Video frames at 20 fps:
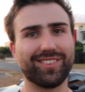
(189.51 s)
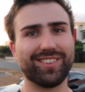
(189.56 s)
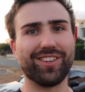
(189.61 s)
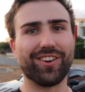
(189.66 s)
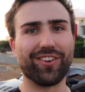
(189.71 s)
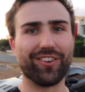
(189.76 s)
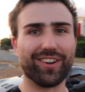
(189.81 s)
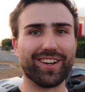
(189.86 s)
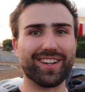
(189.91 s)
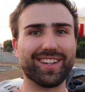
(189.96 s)

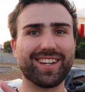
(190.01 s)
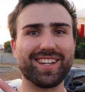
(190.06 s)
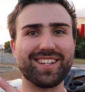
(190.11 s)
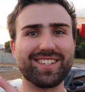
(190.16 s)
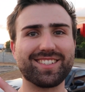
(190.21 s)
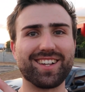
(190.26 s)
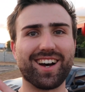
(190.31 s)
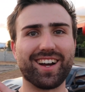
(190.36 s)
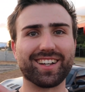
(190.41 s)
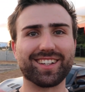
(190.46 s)
No,
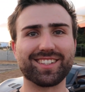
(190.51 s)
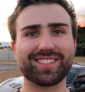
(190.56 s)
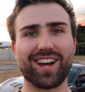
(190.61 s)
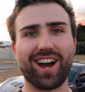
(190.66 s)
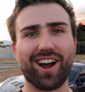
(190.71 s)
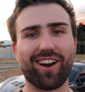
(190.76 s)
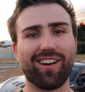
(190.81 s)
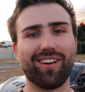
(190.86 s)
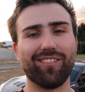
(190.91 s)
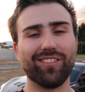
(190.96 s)
he's starting his
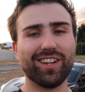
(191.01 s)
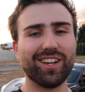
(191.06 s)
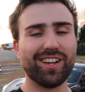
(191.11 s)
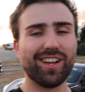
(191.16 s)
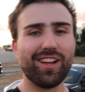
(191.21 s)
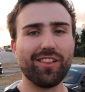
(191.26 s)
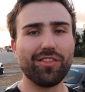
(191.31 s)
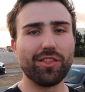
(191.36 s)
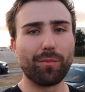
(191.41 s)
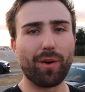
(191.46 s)
car up.
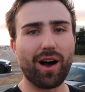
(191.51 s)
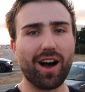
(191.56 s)
The